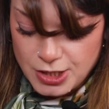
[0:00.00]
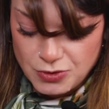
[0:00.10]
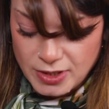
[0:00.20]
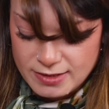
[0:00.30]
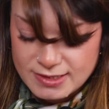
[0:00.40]

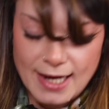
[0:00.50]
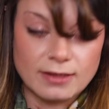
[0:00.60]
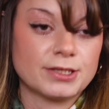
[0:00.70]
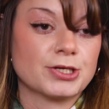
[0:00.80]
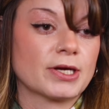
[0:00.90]
You can
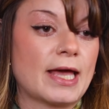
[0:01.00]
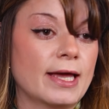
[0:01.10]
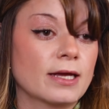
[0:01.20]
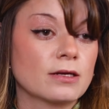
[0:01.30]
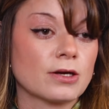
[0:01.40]
dial in your
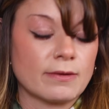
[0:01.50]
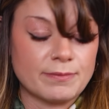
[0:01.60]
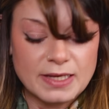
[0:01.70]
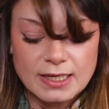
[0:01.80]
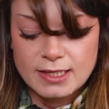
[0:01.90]
gain, your
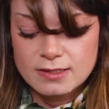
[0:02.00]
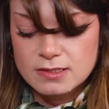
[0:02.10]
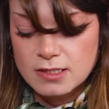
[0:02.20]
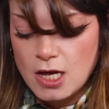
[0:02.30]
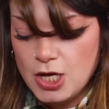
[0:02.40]

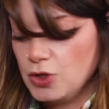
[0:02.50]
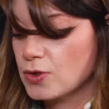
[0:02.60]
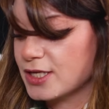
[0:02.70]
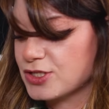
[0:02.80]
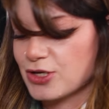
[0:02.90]
impedance. You
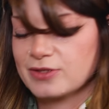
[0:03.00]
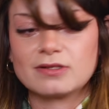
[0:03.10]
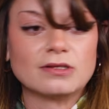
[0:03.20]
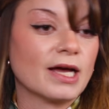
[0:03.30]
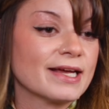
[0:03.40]
can turn
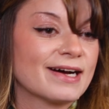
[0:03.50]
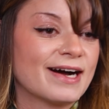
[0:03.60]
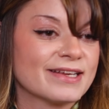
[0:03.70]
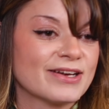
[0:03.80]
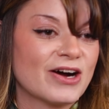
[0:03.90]
the light
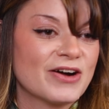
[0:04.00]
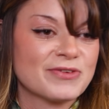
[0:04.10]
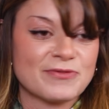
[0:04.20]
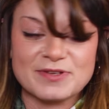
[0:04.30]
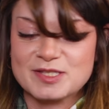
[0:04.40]
on and off
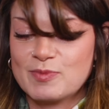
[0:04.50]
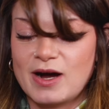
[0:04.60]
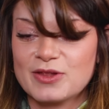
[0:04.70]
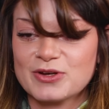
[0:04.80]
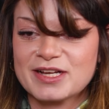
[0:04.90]
if it's
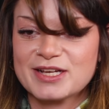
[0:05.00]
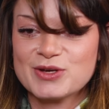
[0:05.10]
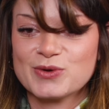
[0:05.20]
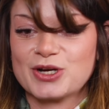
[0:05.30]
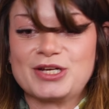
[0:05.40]
bothering
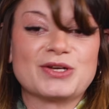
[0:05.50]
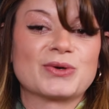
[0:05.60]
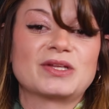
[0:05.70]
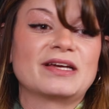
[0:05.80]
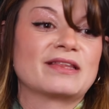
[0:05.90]
you or you
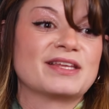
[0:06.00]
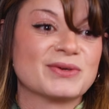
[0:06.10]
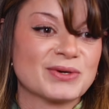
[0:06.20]
don't like the